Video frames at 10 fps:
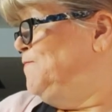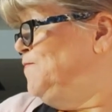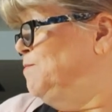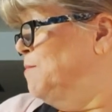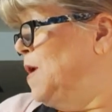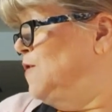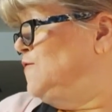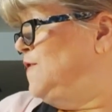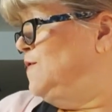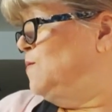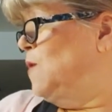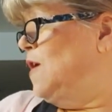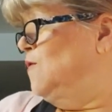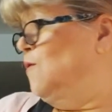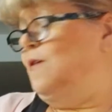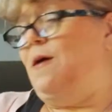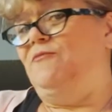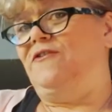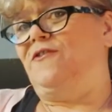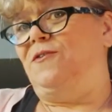March is well known. I'm
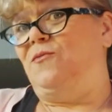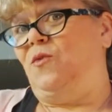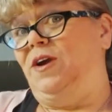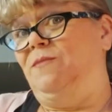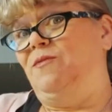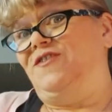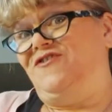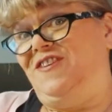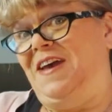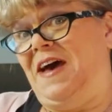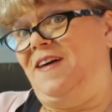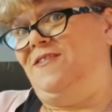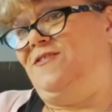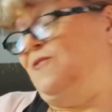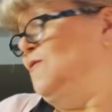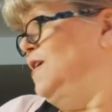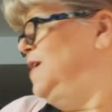just going to read what she has, sorry.